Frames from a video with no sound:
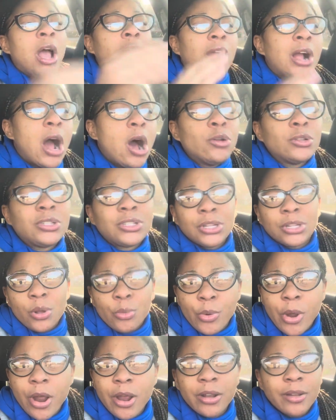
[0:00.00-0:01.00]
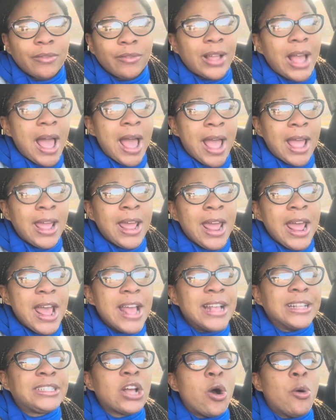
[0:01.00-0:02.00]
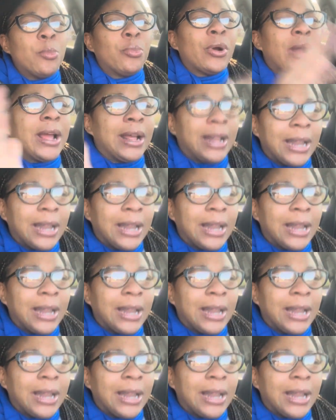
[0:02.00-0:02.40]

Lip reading: go to the word of God. It's going to bring